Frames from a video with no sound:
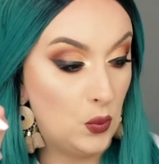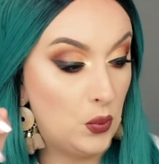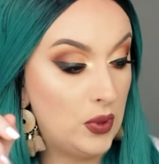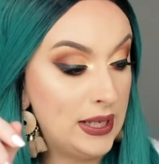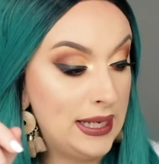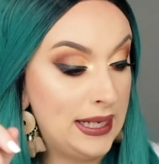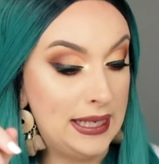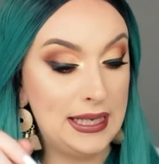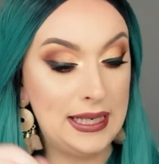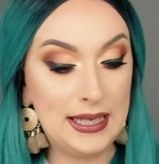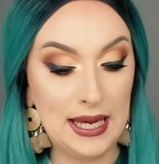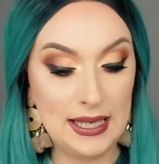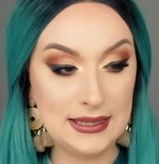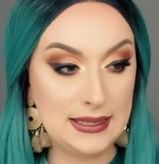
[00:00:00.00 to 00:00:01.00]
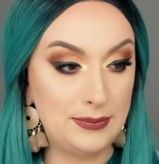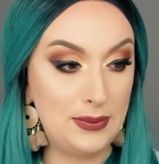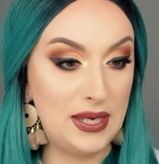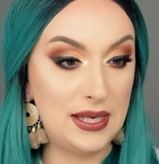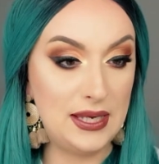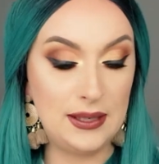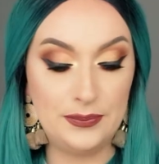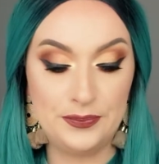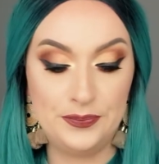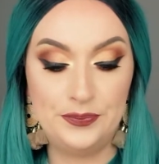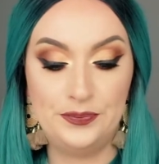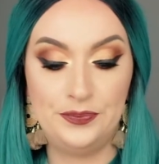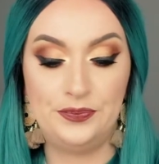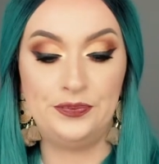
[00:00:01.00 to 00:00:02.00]
What he got me.
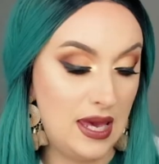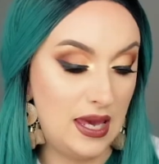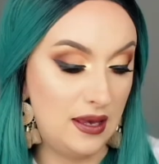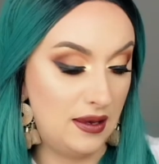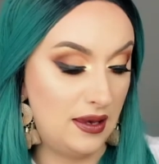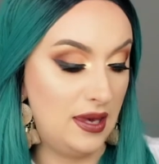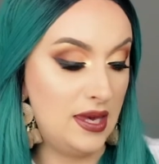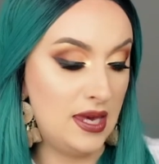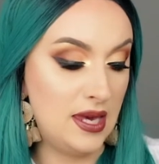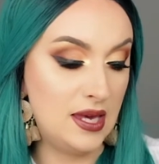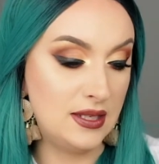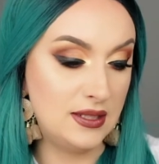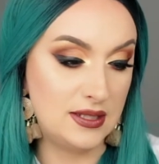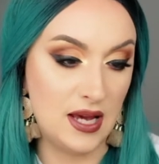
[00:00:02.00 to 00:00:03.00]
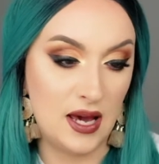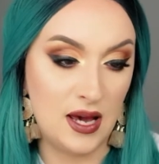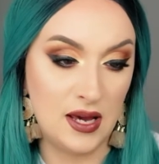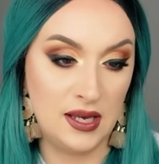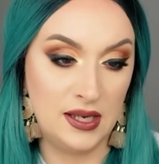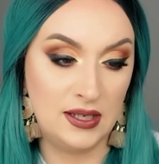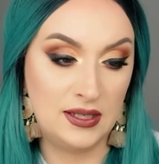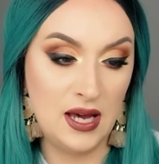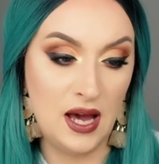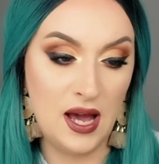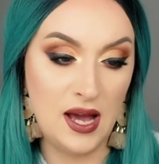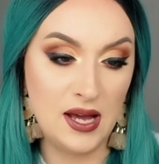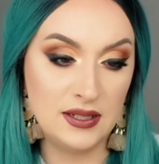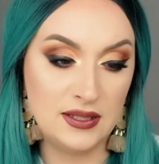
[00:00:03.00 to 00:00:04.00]
And I
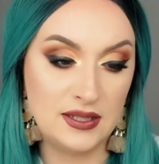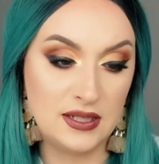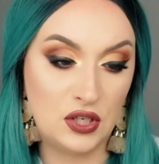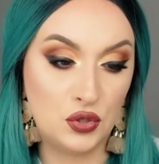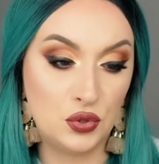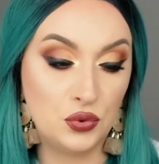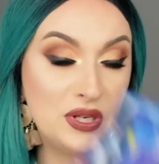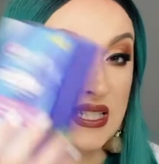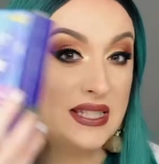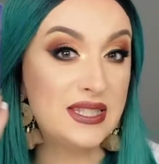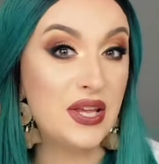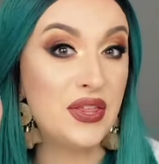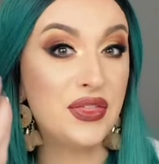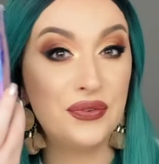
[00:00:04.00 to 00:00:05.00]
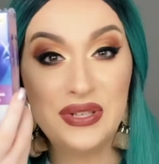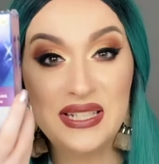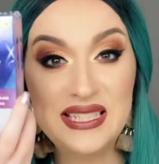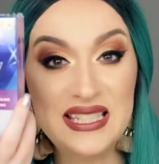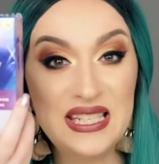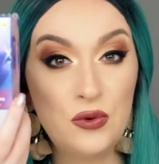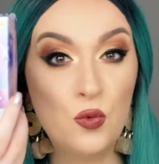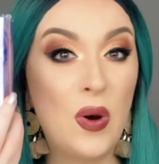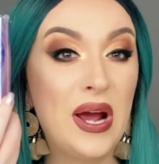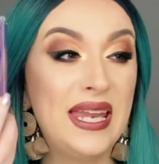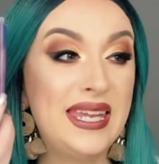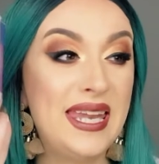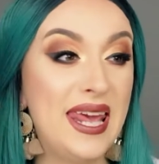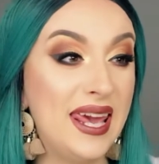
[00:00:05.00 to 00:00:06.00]
got Crisp 3D
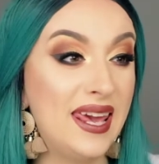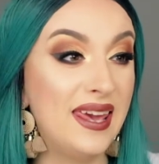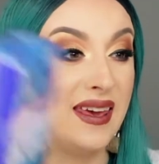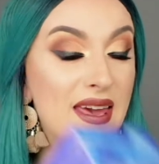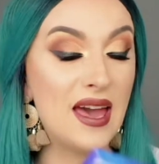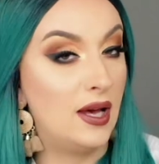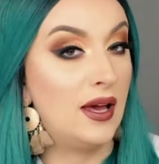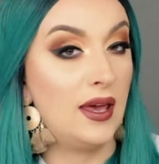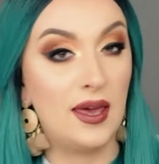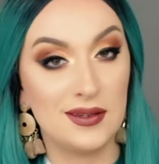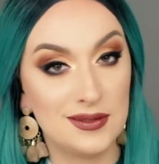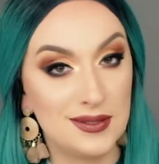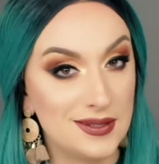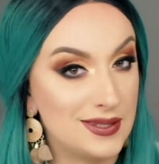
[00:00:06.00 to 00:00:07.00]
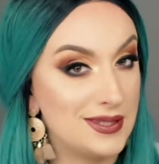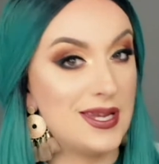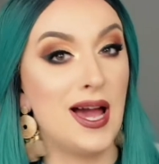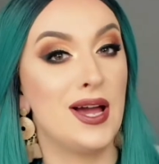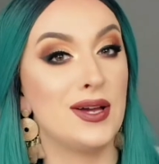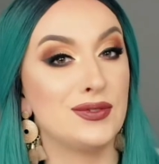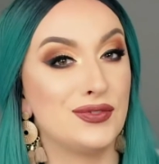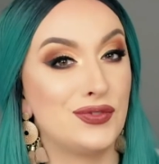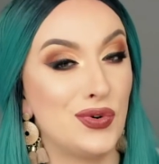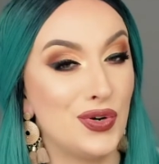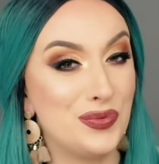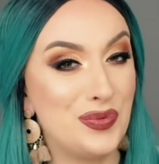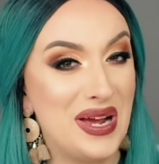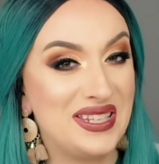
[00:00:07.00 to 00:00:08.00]
whitening. I guess it's time
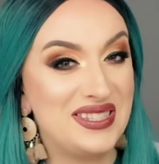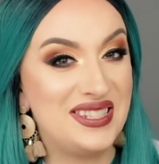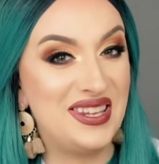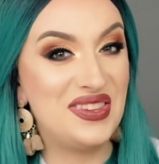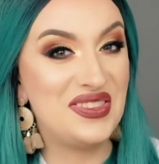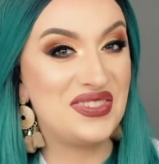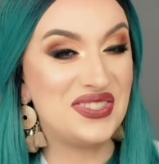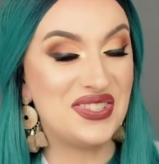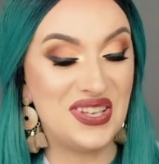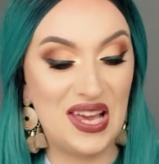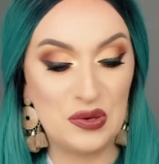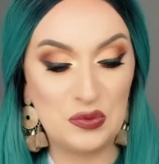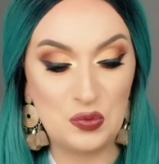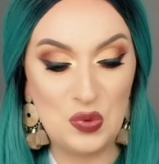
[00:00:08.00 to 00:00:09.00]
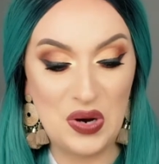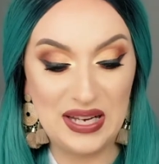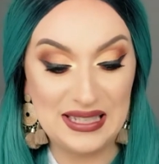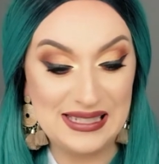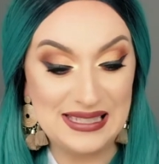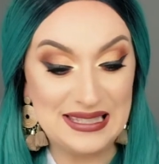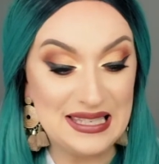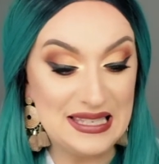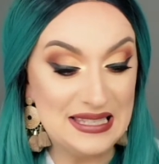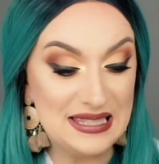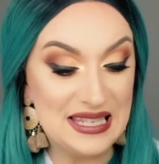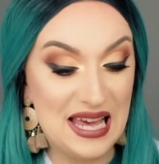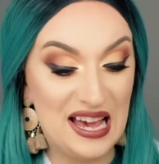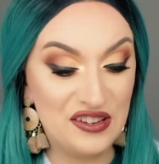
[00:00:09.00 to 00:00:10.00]
for my teeth to get whitened
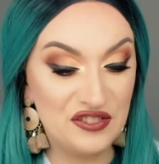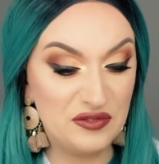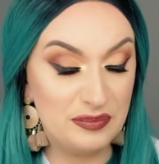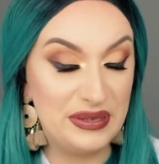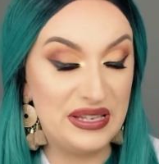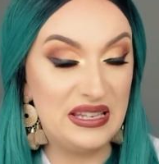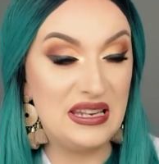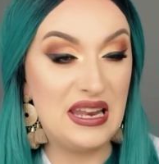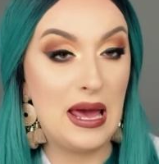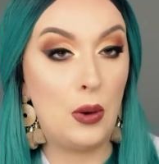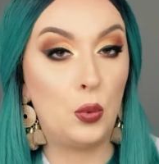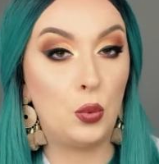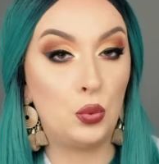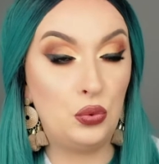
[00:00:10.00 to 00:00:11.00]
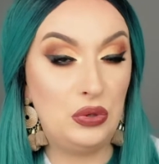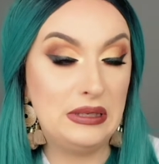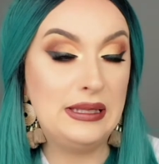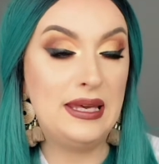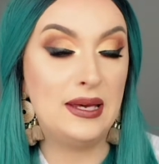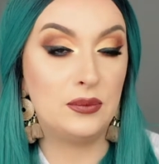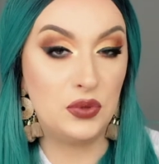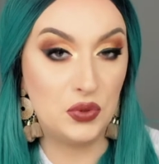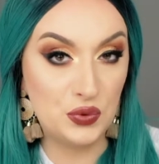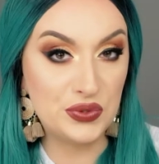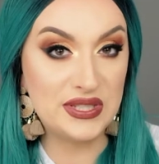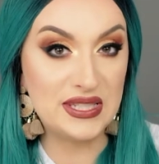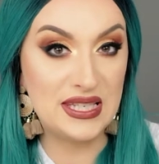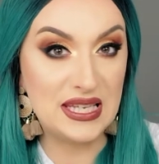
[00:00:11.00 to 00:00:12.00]
since I've been really
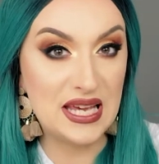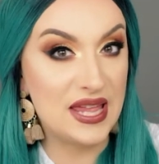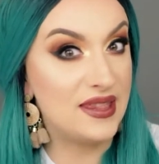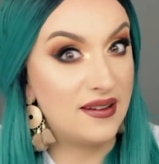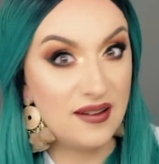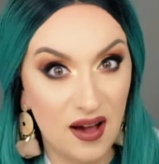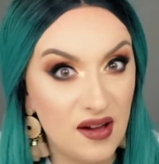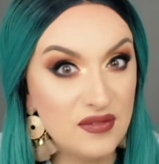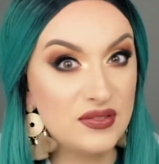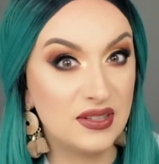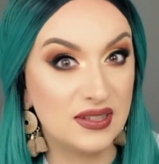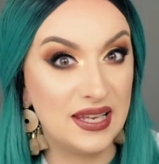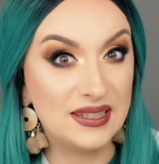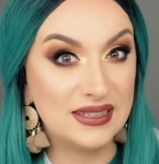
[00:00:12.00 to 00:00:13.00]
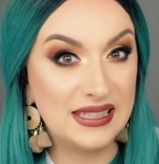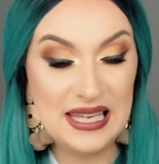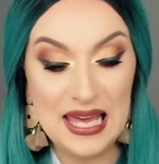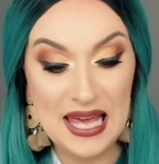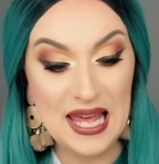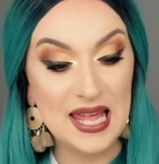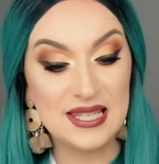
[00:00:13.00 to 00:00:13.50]
abusing the coffee lately.